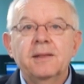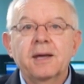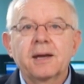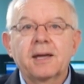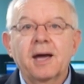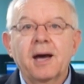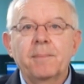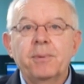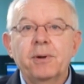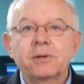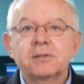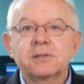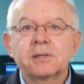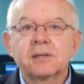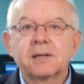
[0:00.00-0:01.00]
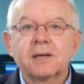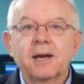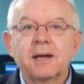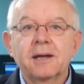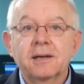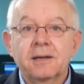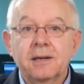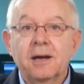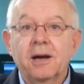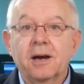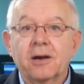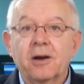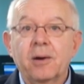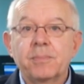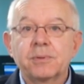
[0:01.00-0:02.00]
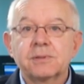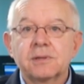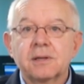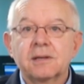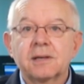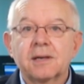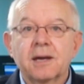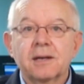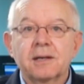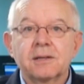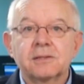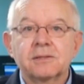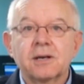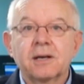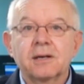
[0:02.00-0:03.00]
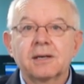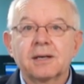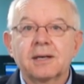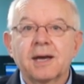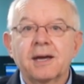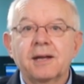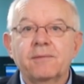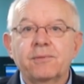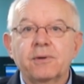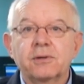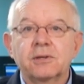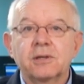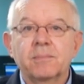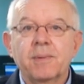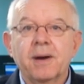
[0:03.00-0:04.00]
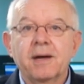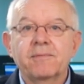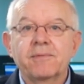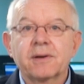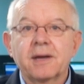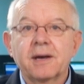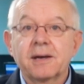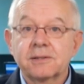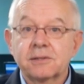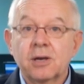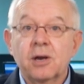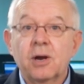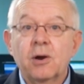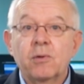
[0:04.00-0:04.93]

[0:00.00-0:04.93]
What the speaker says: Their car purchase indicator, a composite indicator designed to gauge future demand for cars,